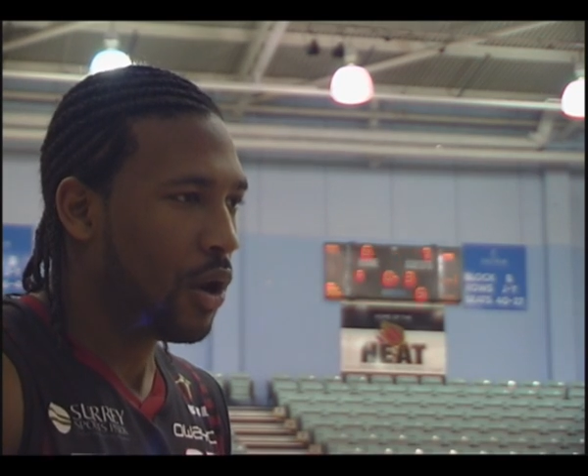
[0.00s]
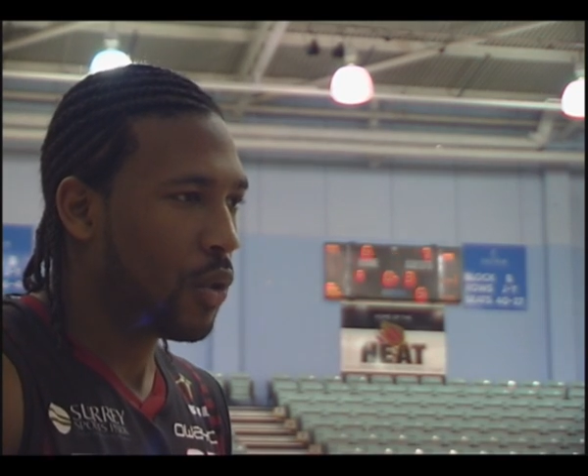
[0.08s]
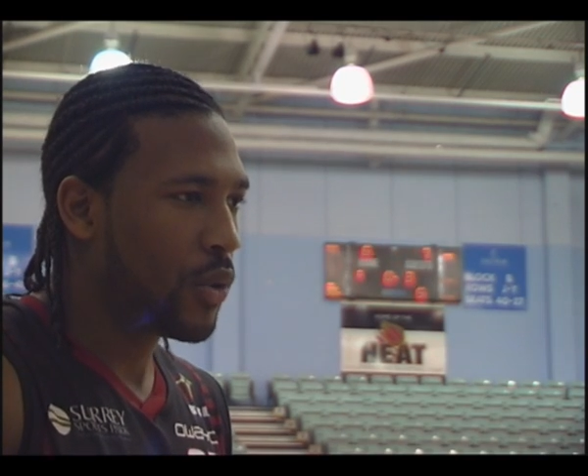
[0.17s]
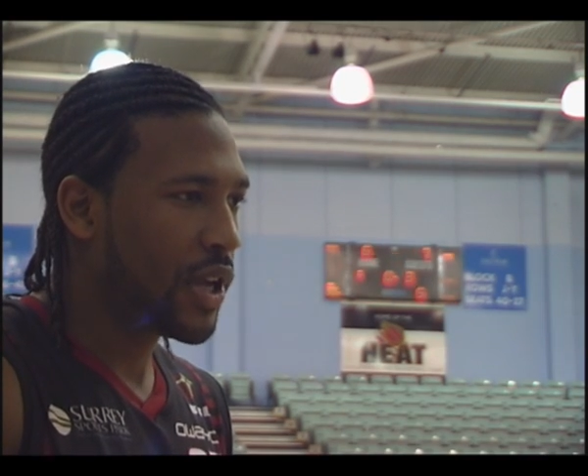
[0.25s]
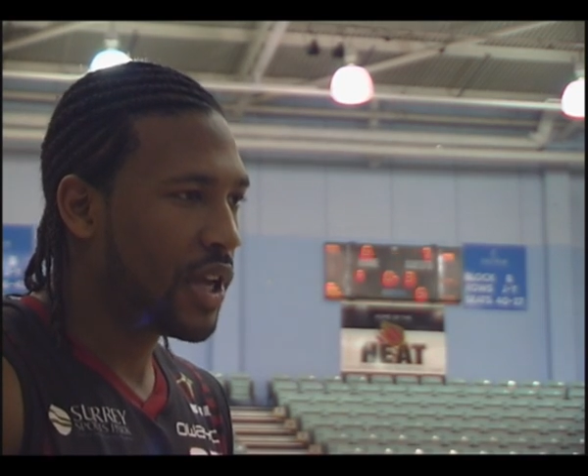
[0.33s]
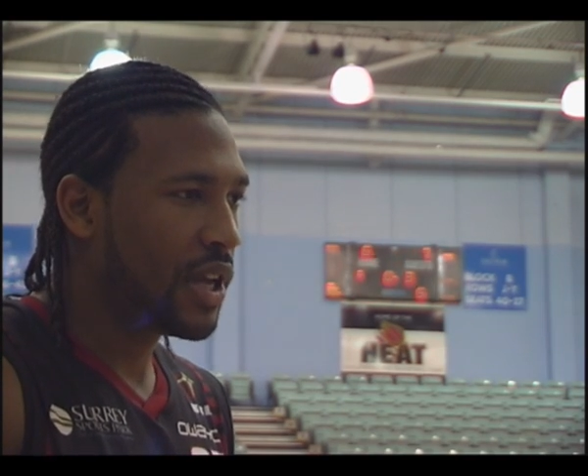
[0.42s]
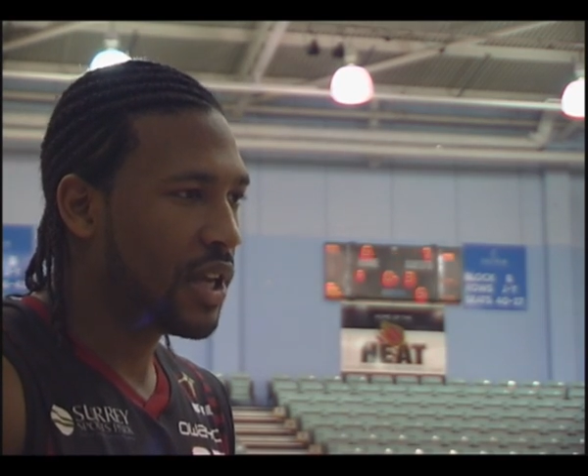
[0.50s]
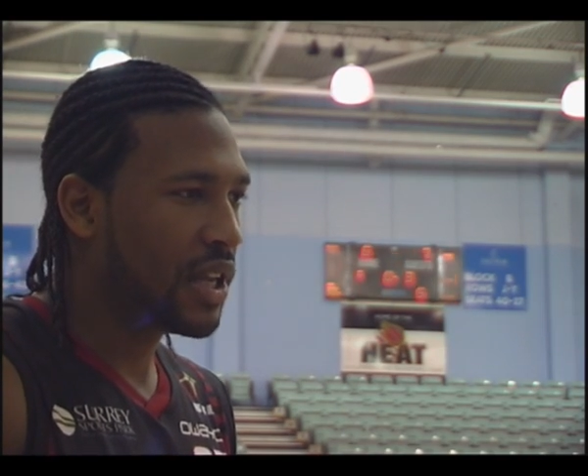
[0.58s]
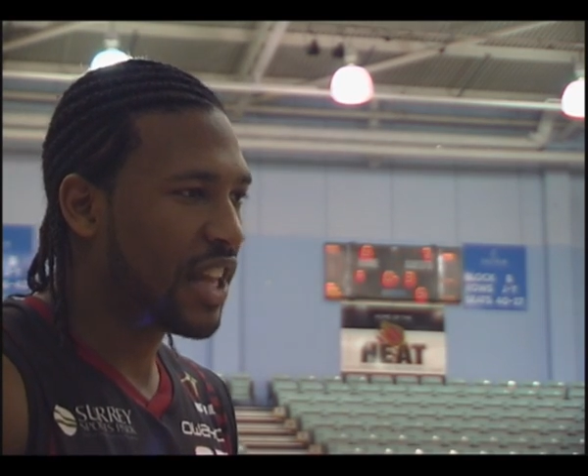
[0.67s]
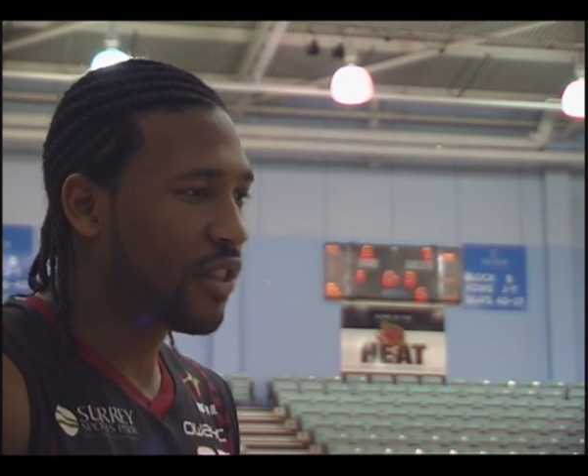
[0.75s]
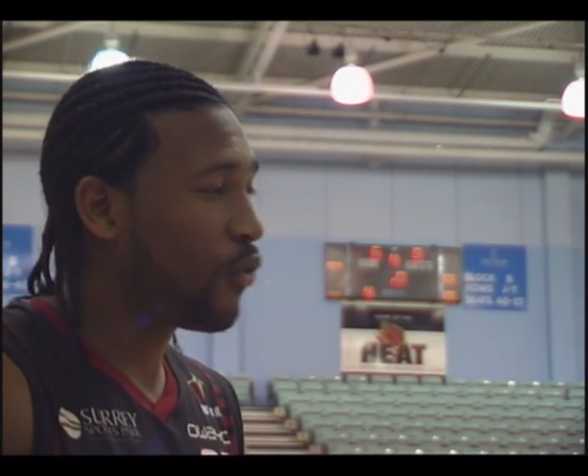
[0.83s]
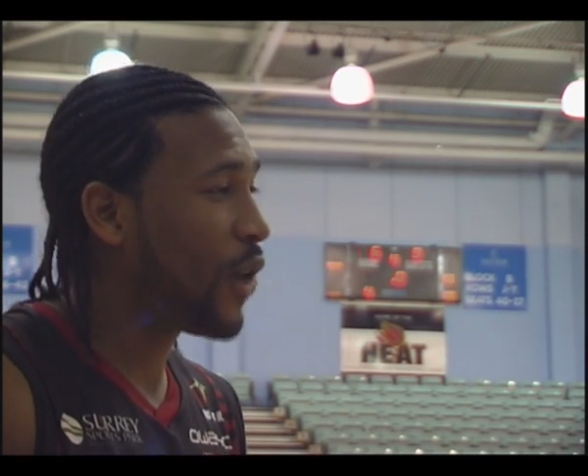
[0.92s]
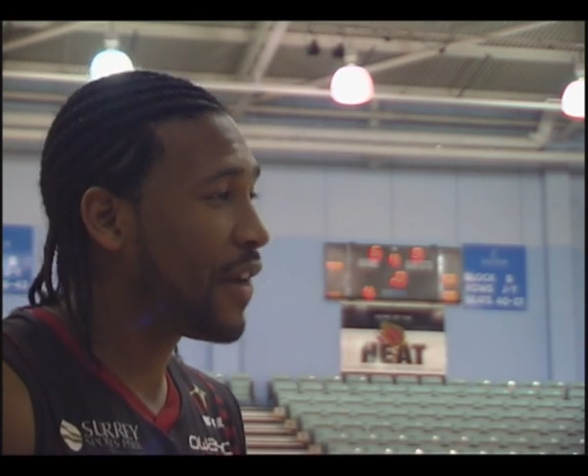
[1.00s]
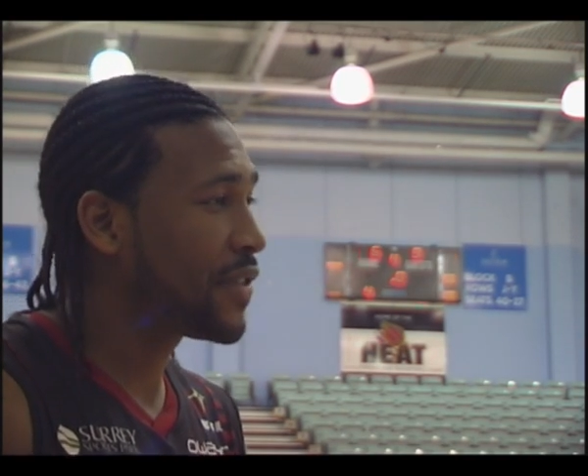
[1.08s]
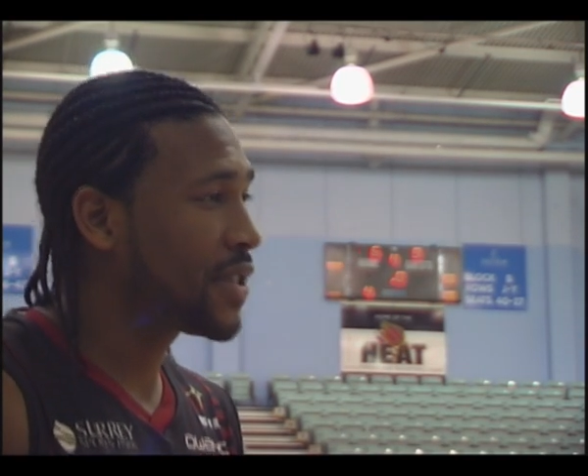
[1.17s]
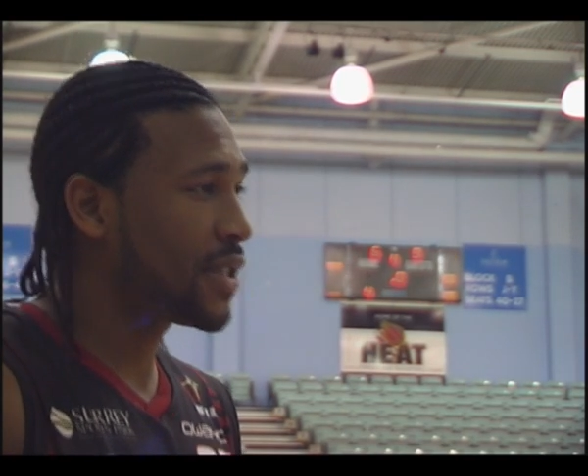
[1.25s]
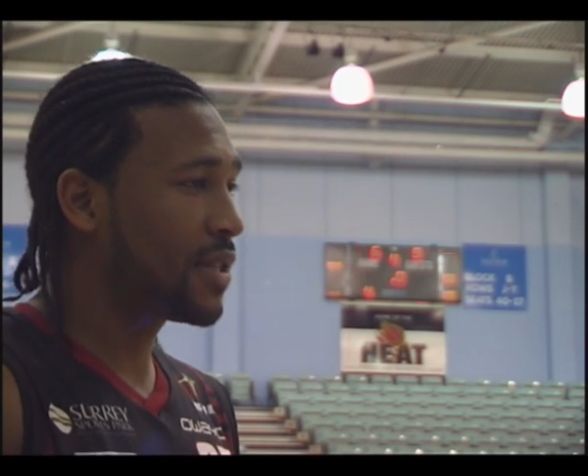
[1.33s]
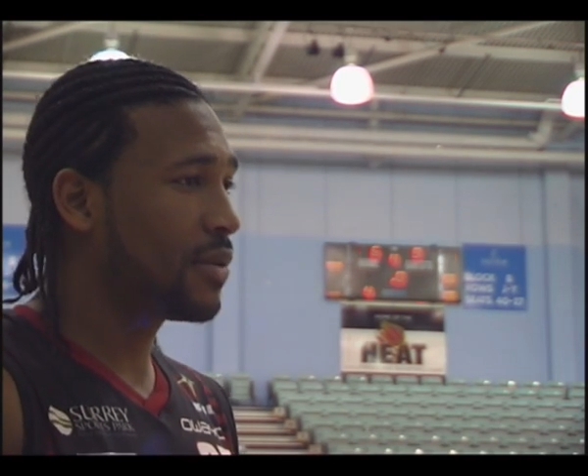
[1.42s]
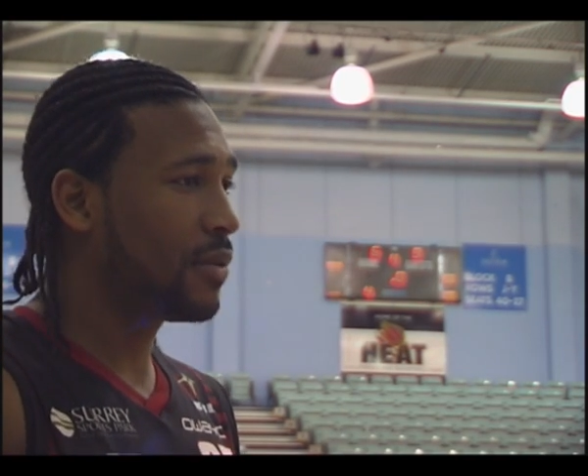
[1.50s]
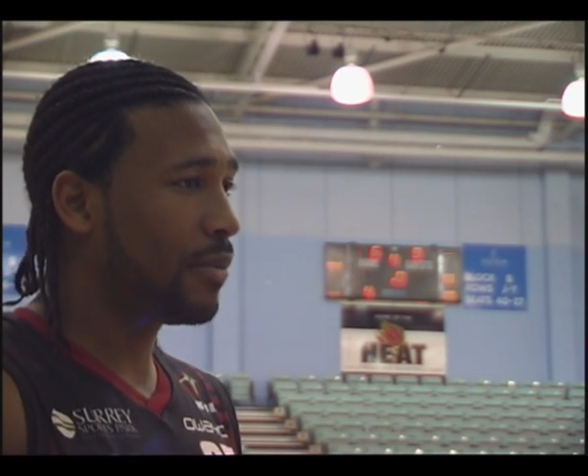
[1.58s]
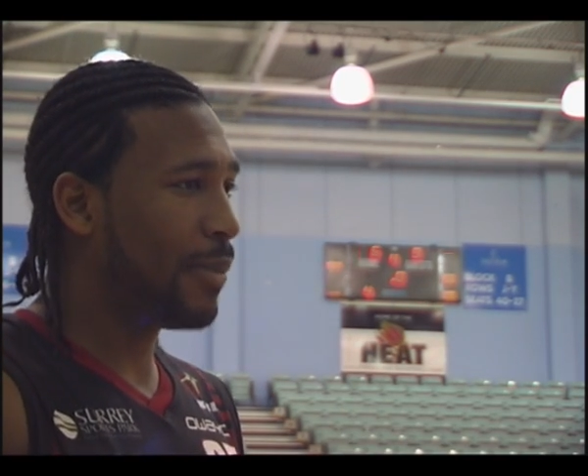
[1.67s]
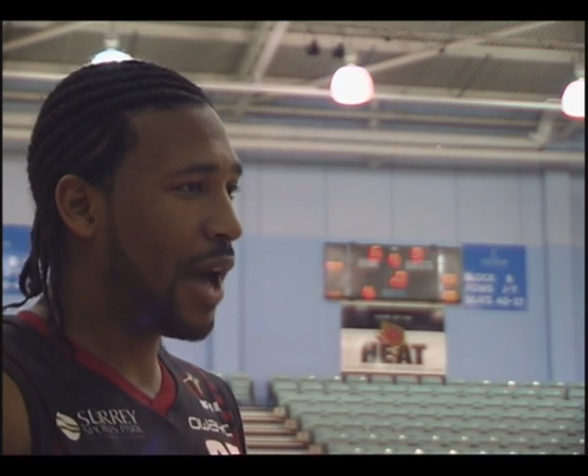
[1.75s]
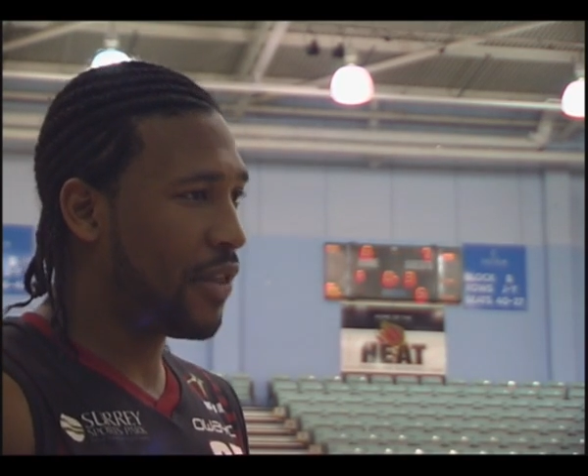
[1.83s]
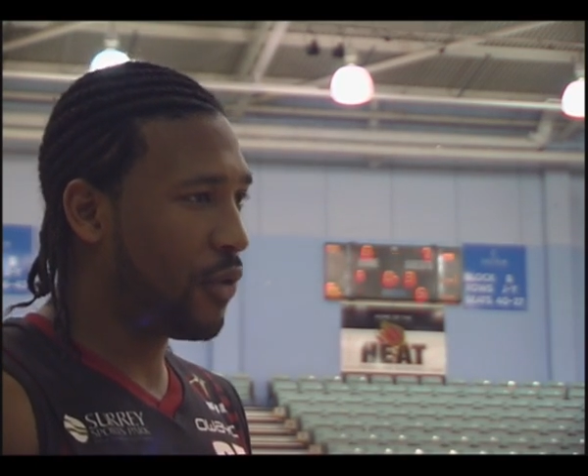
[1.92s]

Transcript: we let the refs, by